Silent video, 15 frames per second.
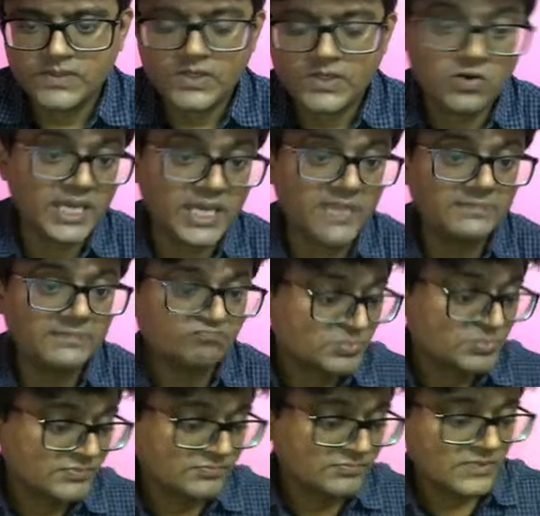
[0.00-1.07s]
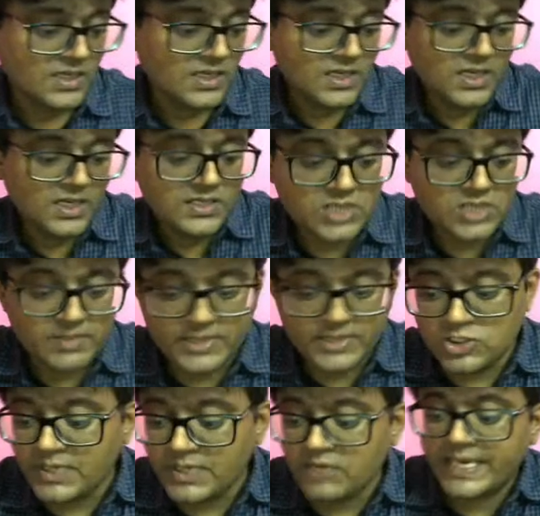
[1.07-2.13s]
Okay. So I'm
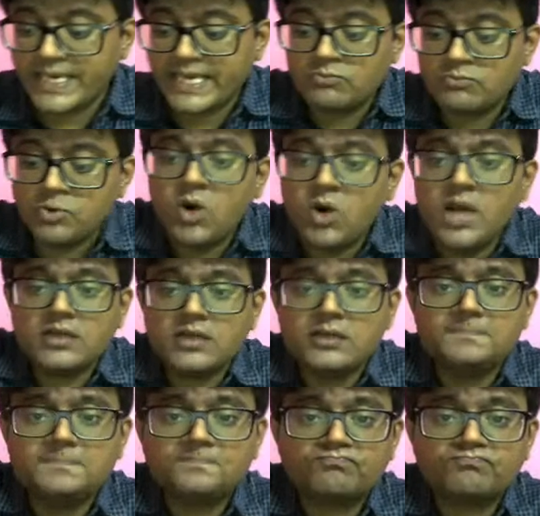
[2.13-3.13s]
assuming we can move on.